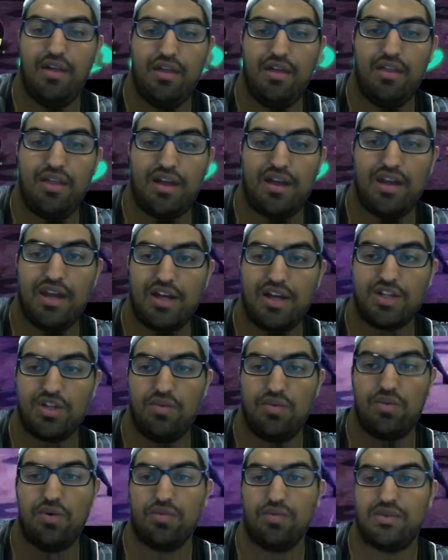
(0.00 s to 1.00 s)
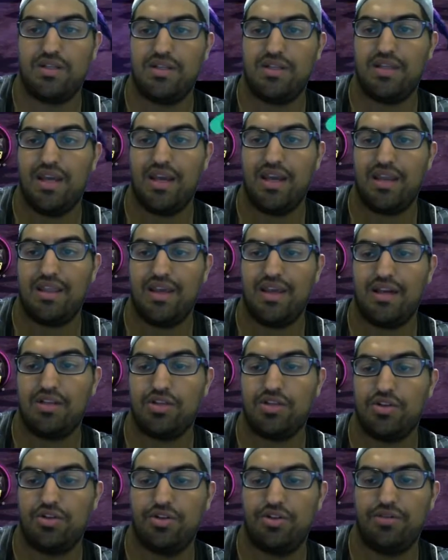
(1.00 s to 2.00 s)
that he actually won't take that
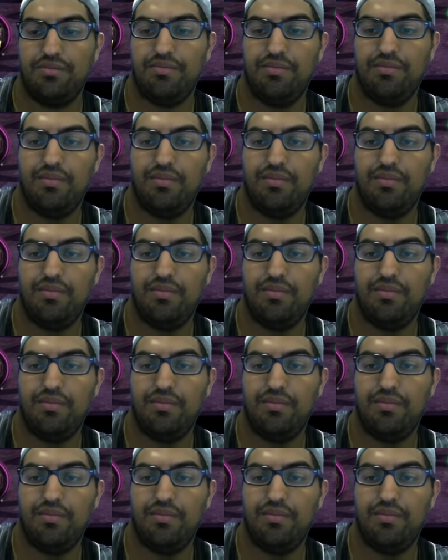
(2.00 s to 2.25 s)
turn,